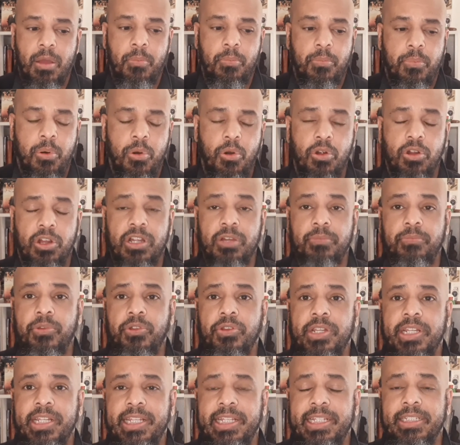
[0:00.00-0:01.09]
Poor
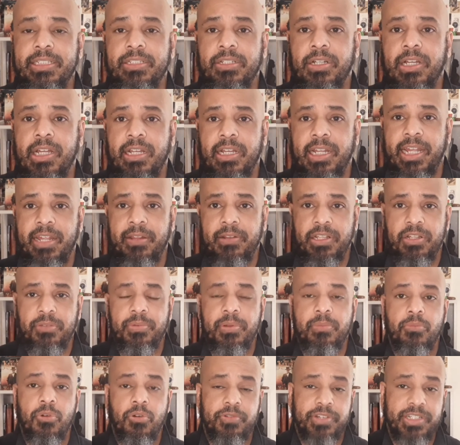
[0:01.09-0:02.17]
communities are going to get a little
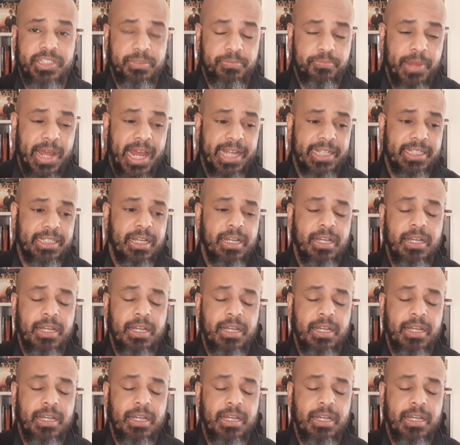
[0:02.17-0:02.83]
bit more respect.